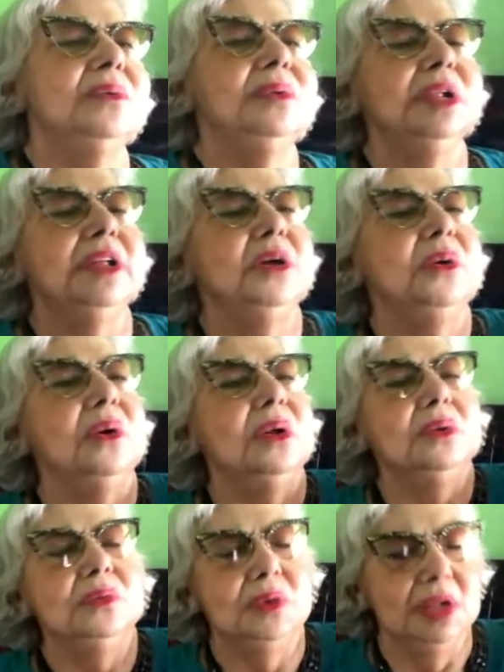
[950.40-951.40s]
Really
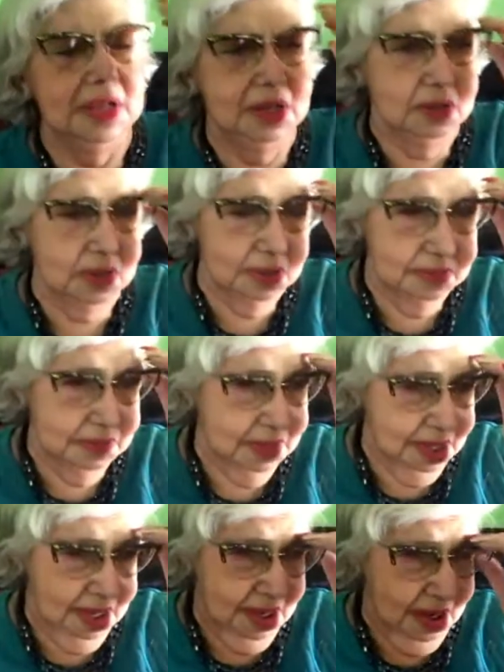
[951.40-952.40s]
cool, really cool.
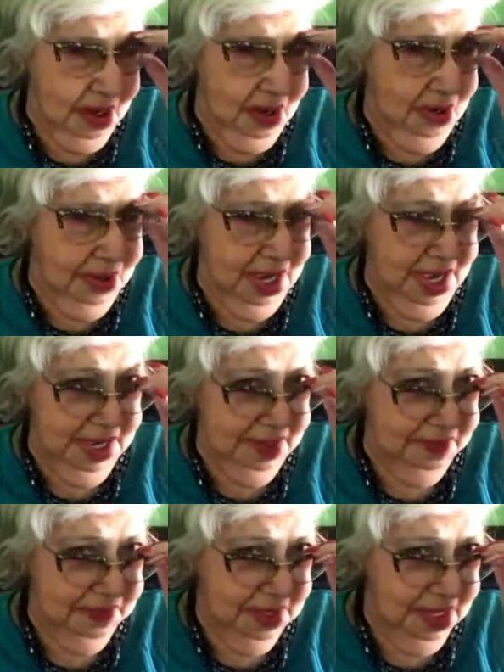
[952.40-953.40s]
Okay.